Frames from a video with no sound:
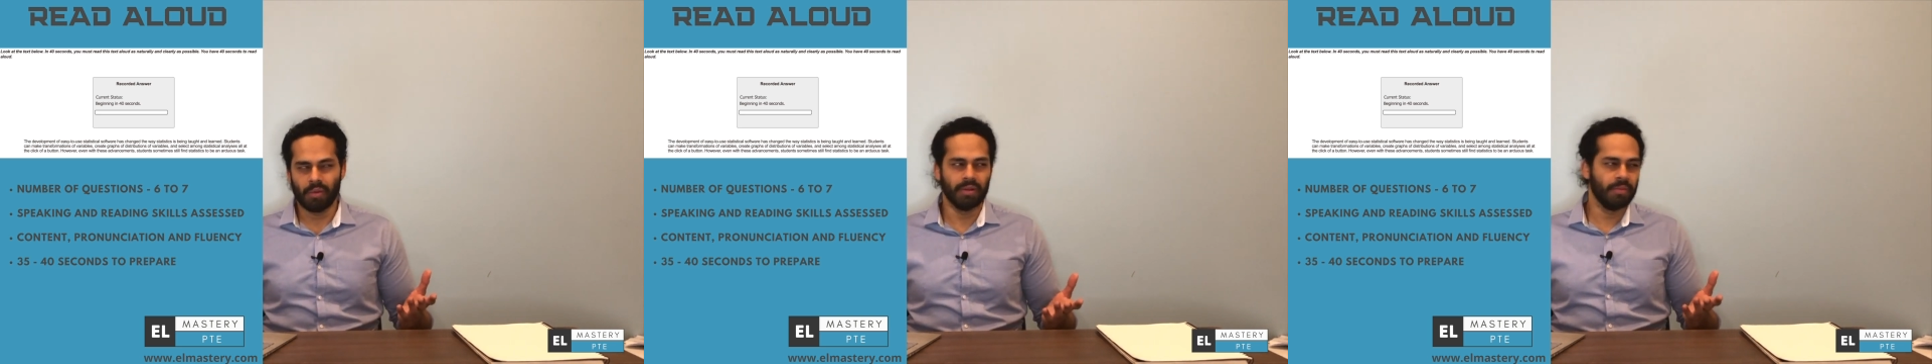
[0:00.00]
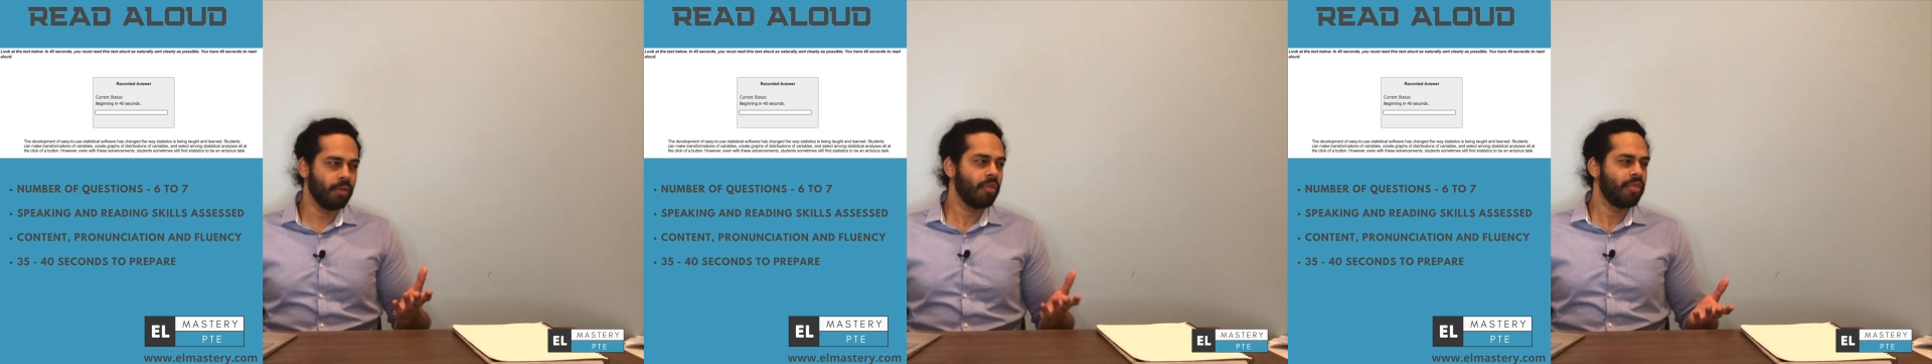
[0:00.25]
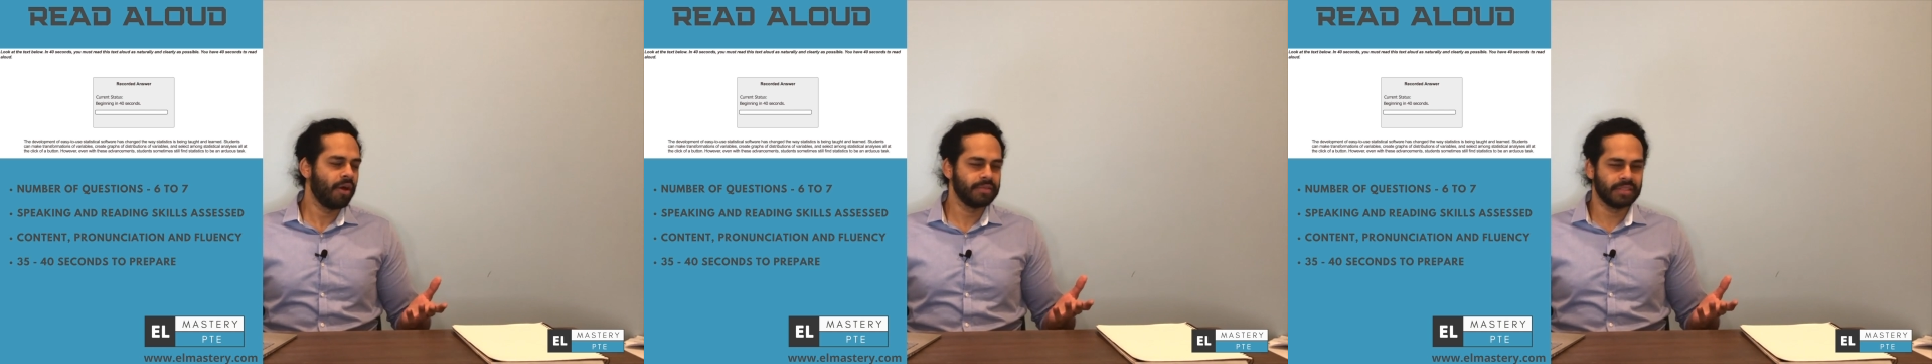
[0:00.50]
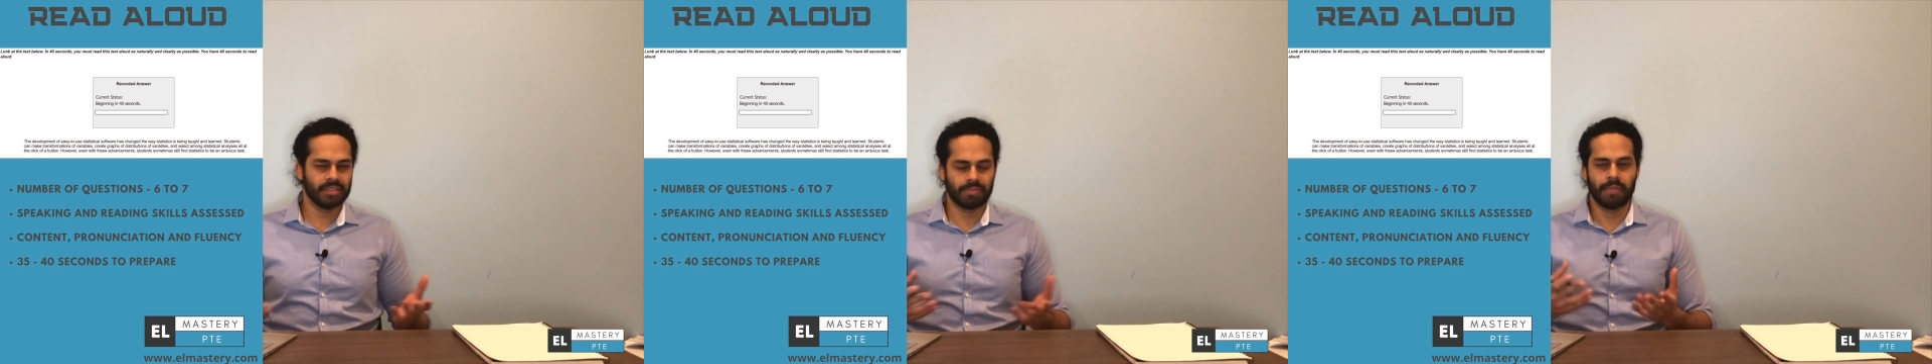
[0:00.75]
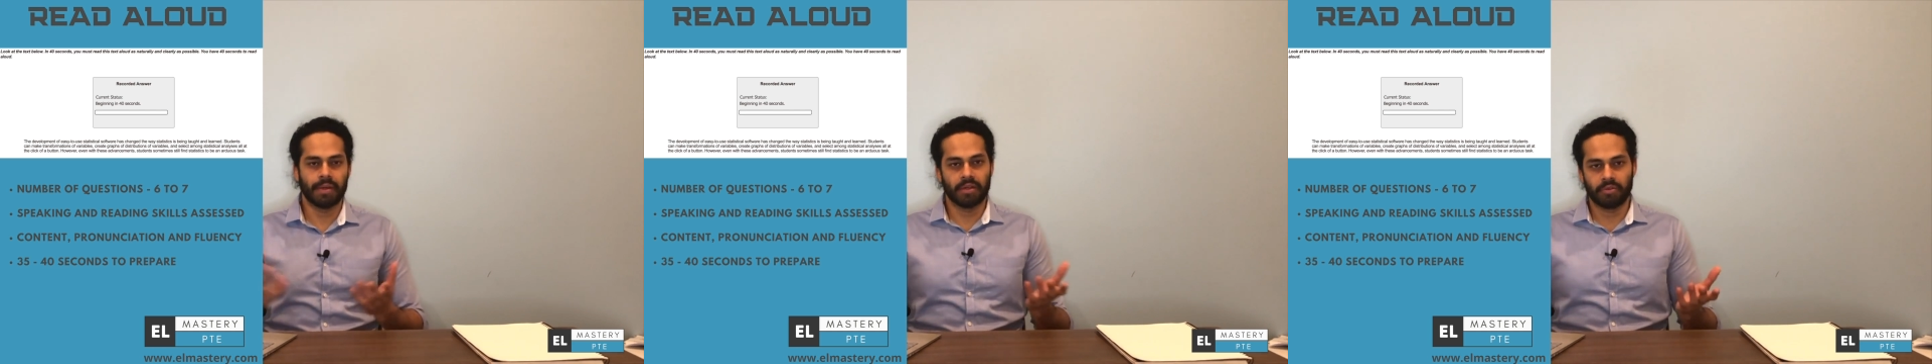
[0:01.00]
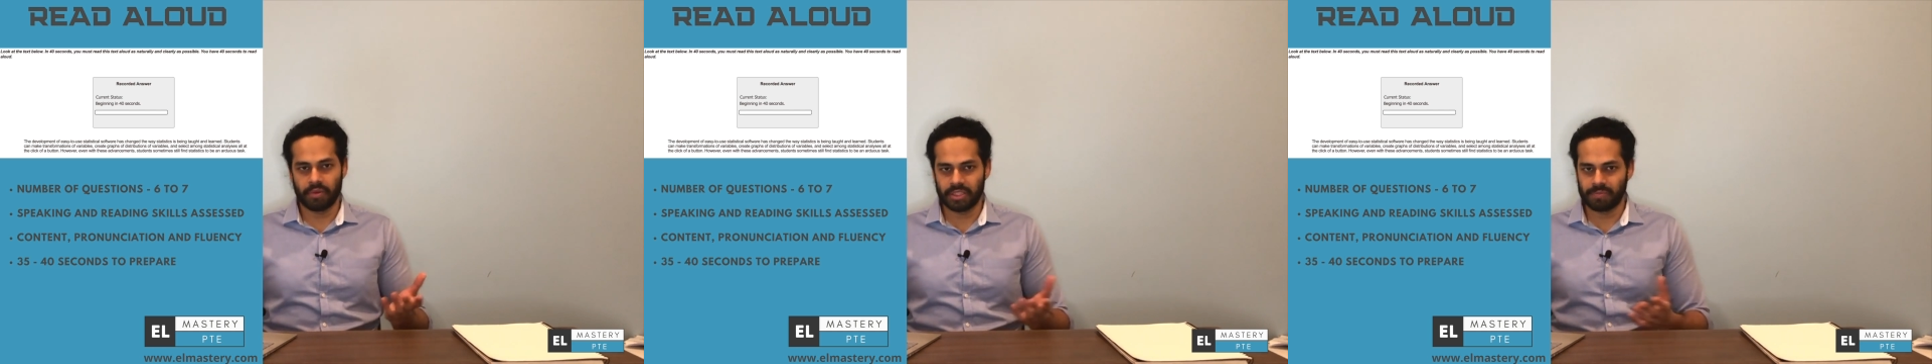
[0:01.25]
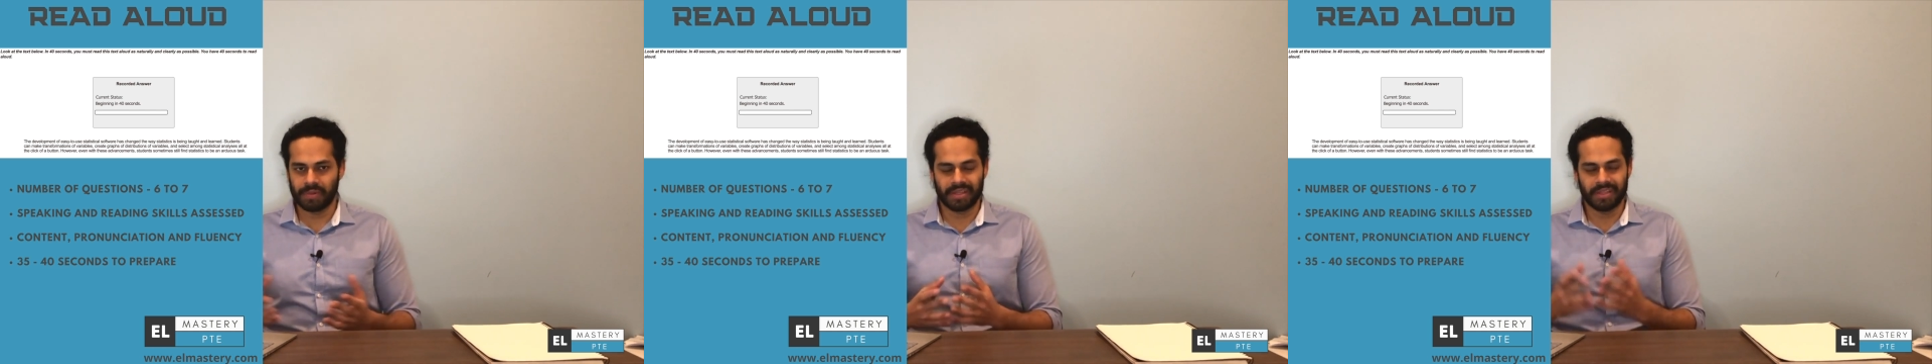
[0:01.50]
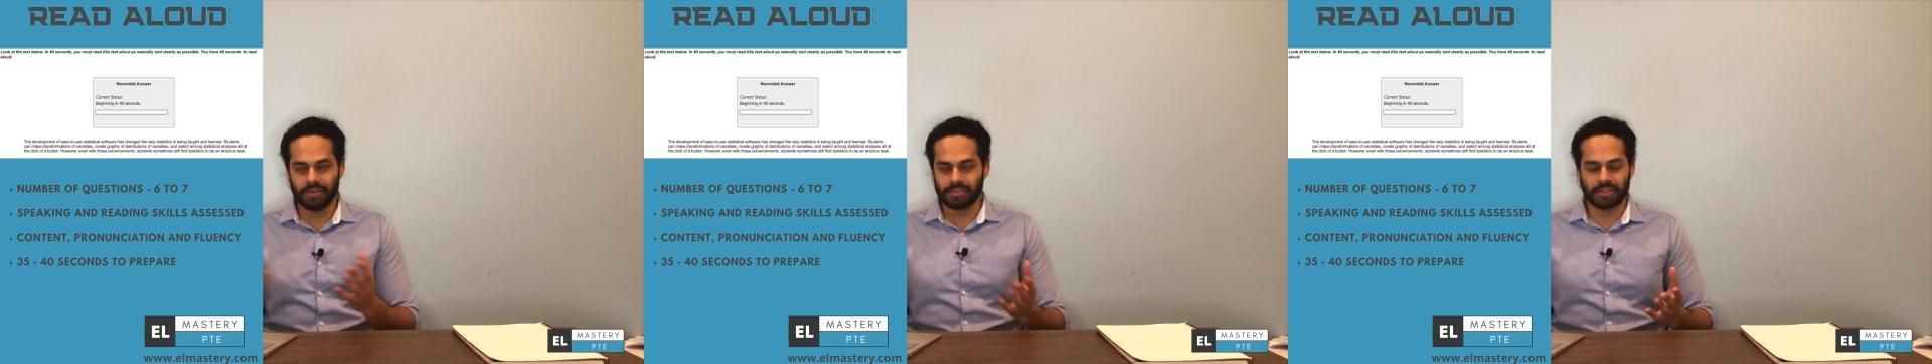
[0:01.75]
Well, not thousands, maybe hundreds, but
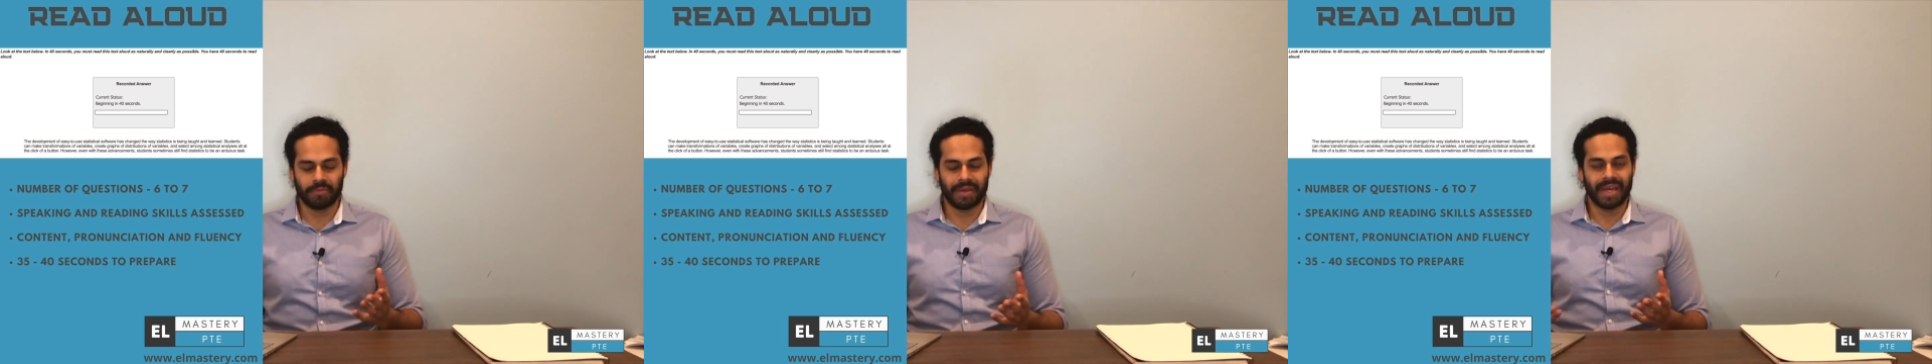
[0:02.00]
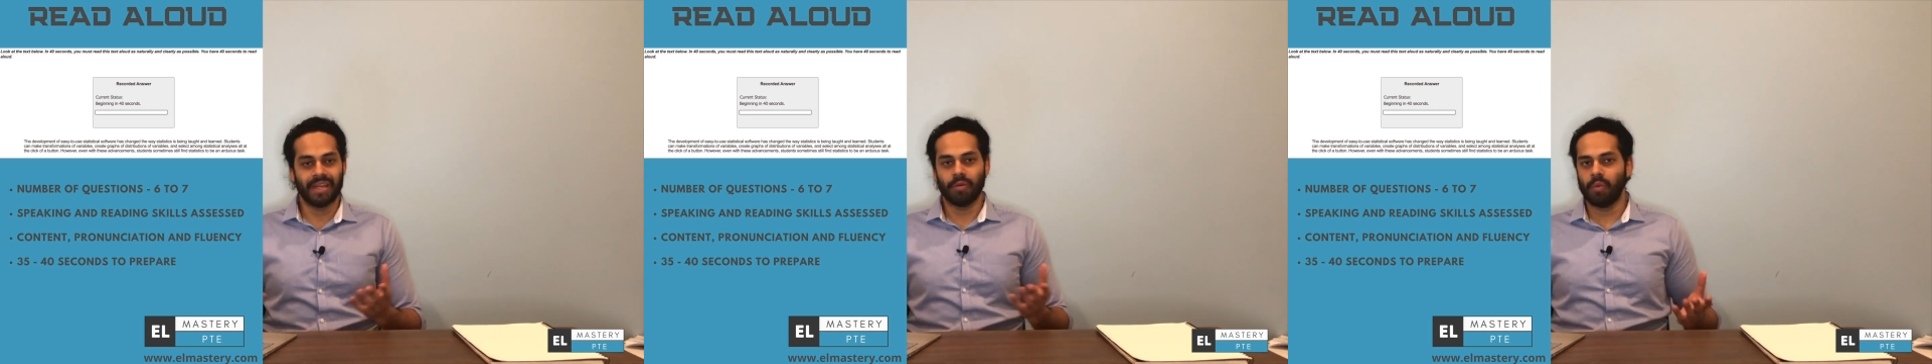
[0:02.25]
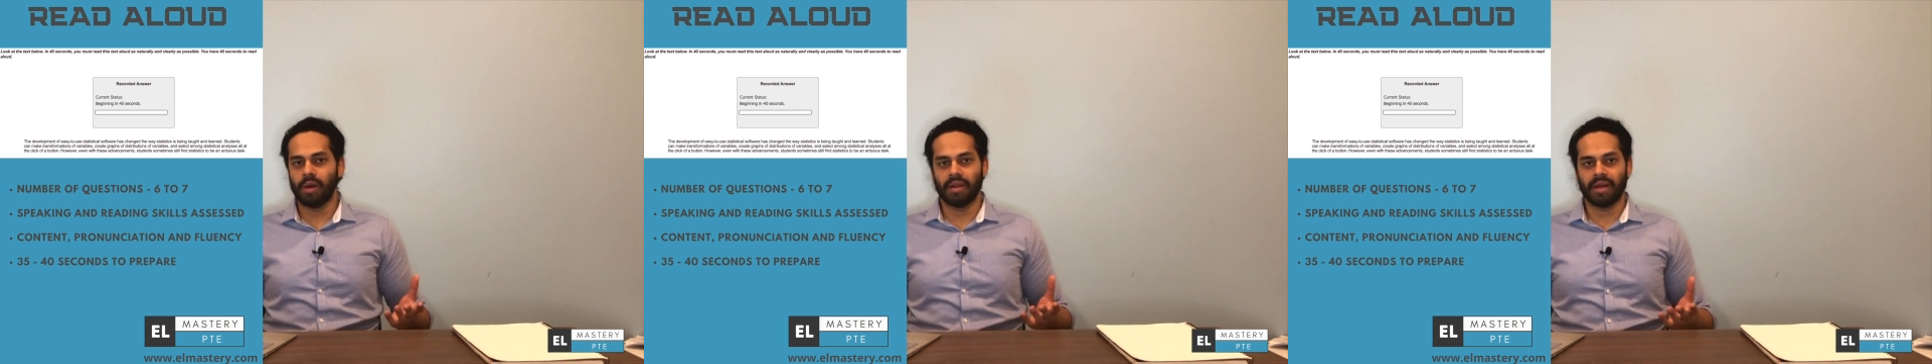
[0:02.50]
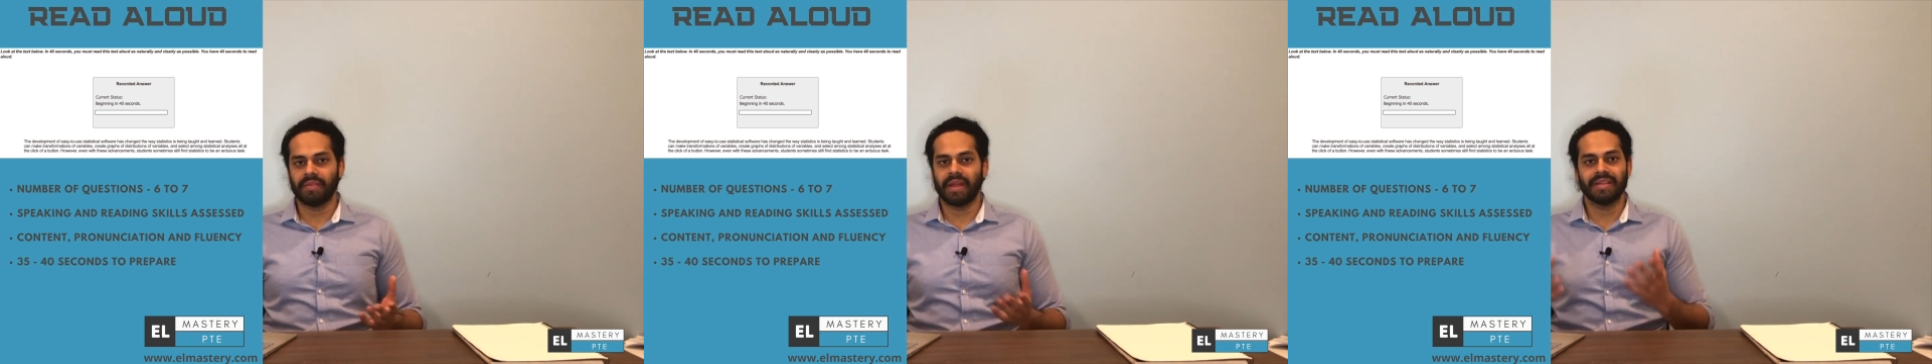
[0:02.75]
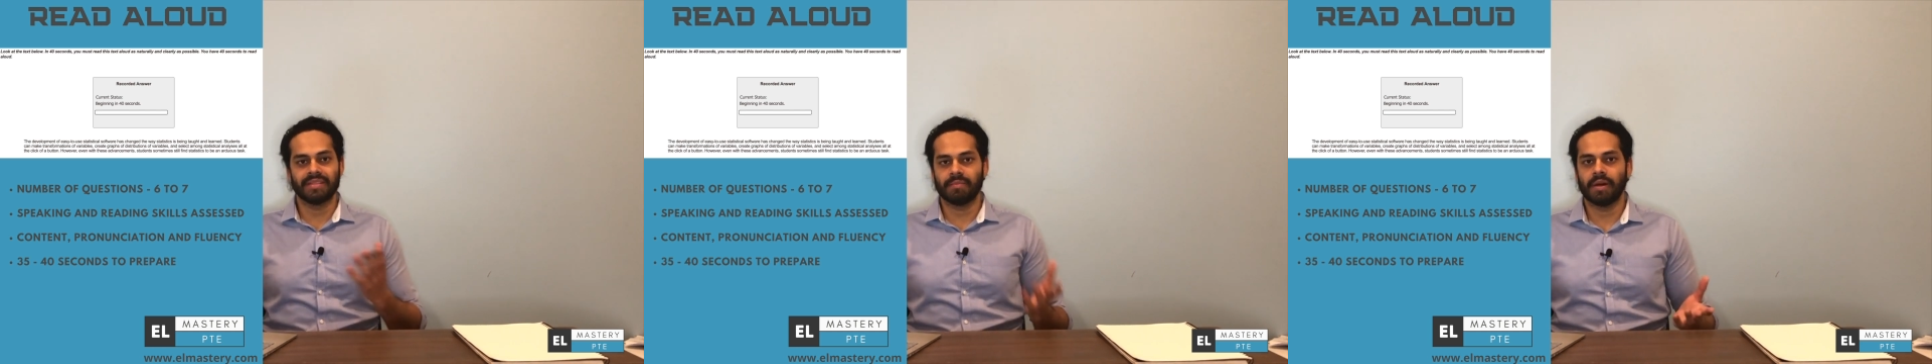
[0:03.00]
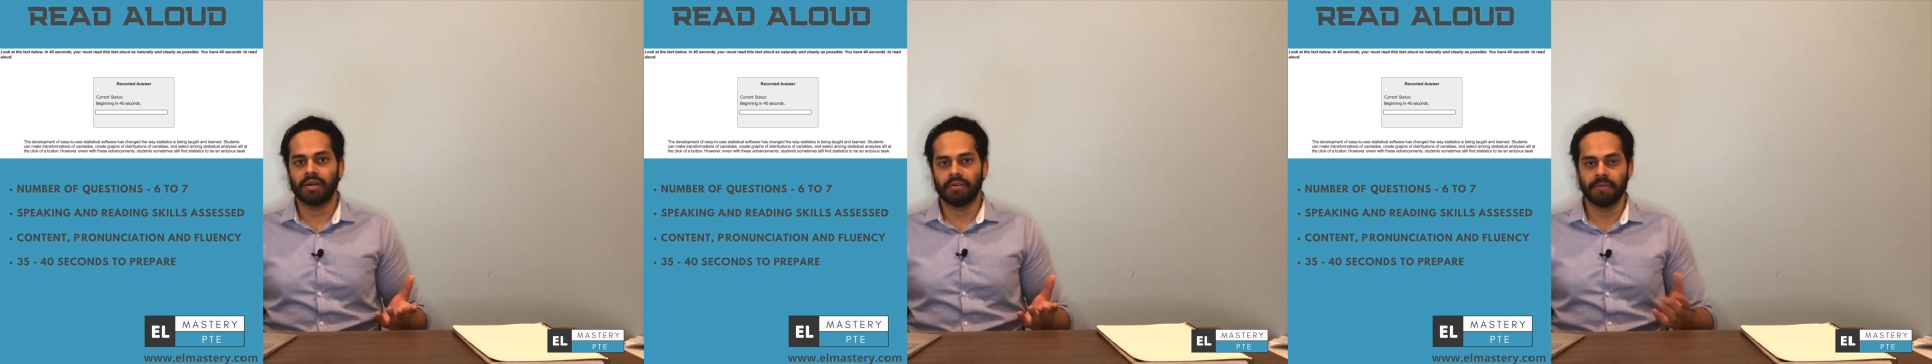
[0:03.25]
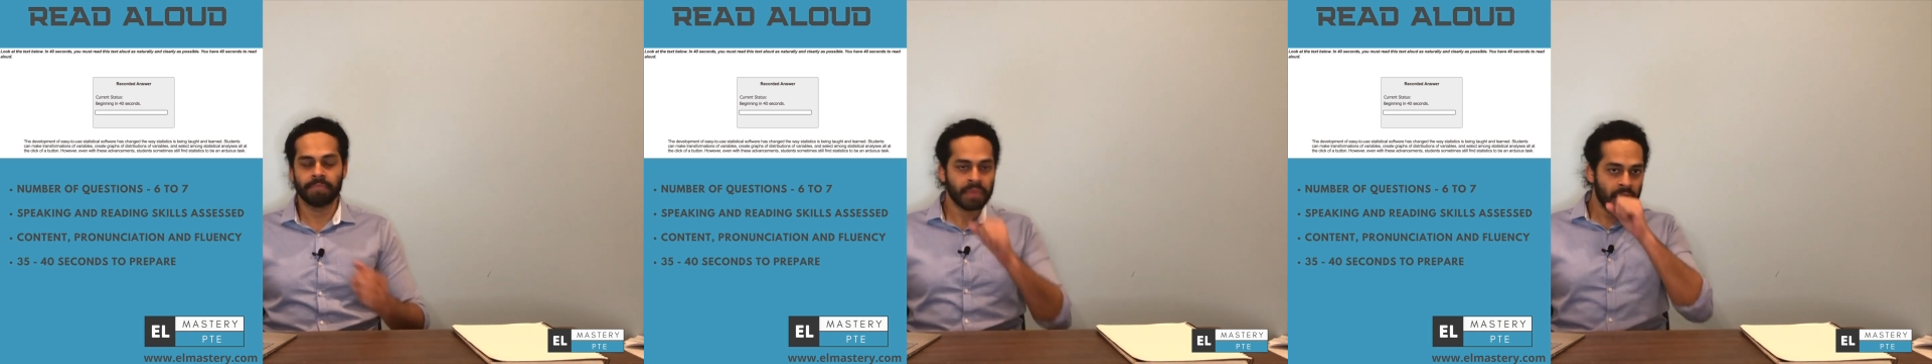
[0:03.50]
yours could be any one, and that doesn't matter